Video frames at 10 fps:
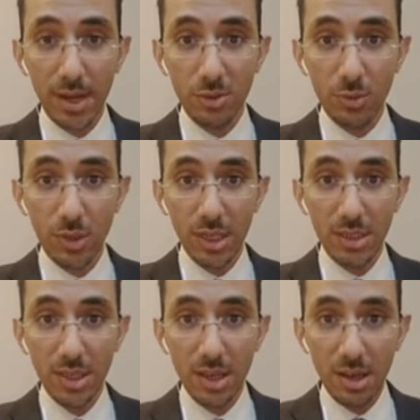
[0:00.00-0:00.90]
past
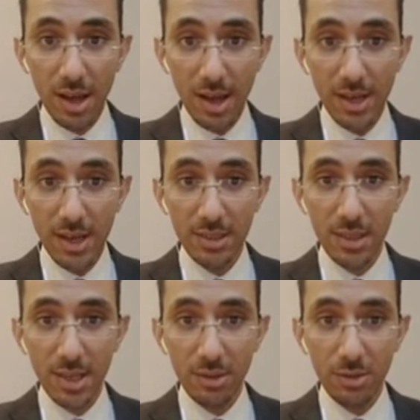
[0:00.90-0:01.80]
weeks has
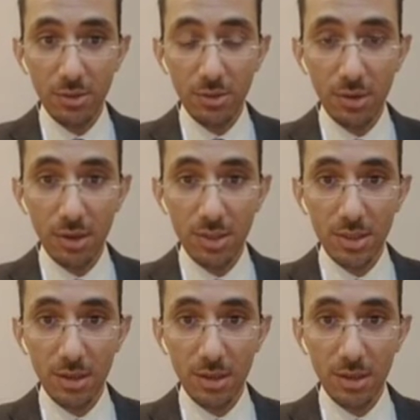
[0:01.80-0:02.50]
led to